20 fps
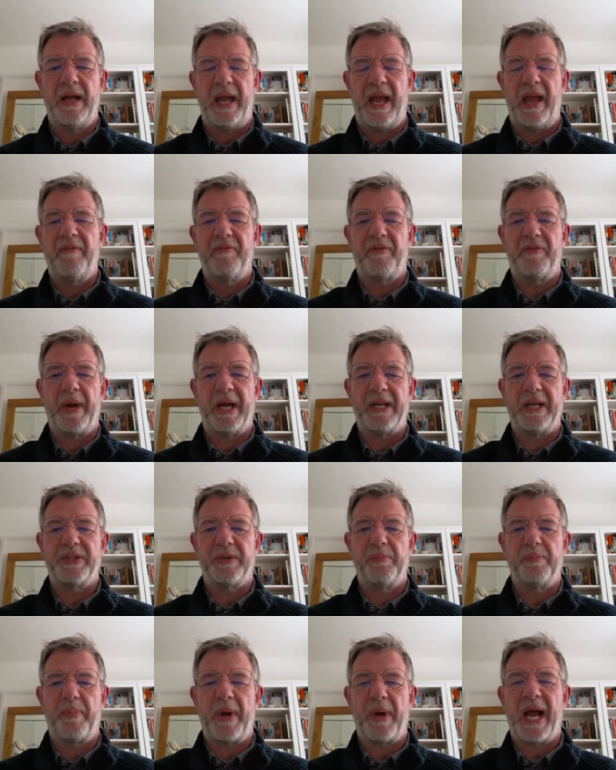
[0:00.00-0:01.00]

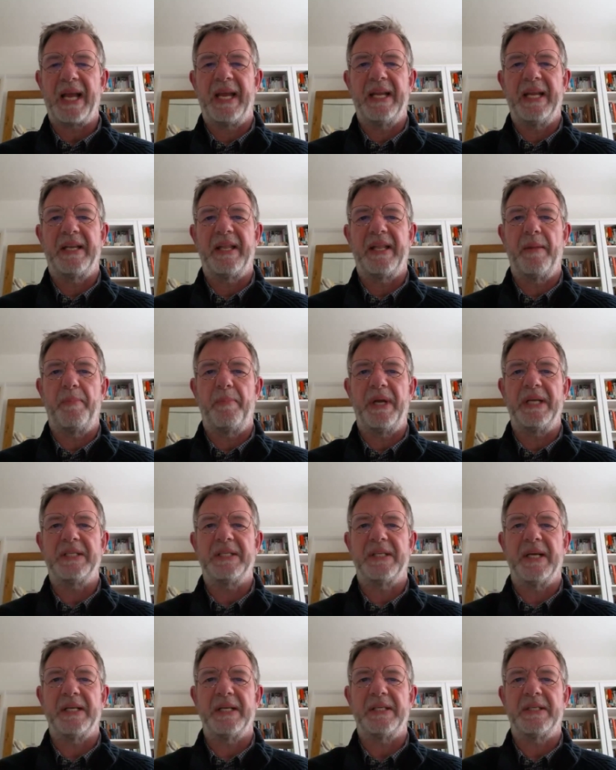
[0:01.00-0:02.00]
information back into the
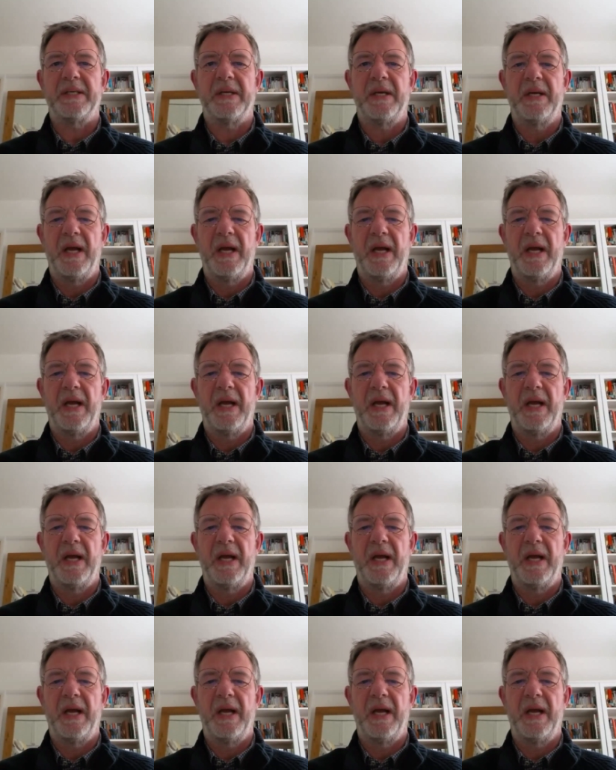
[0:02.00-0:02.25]
business,